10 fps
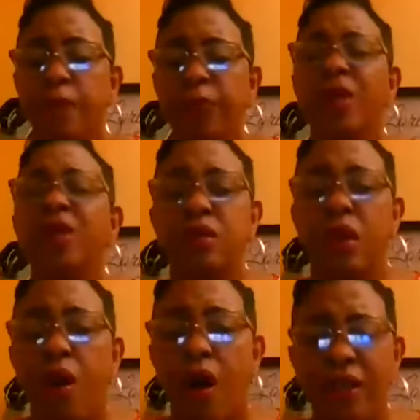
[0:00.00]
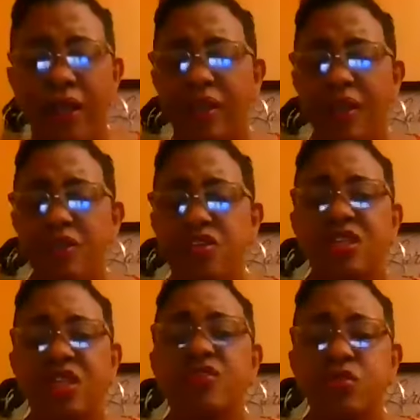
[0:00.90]
prick your heart and it'll
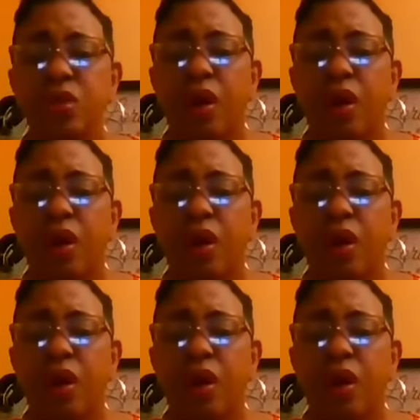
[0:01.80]
just let you